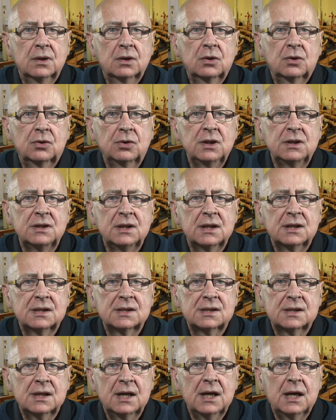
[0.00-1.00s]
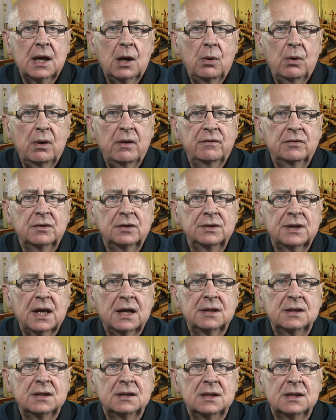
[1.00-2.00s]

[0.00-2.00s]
Critics say, however, that it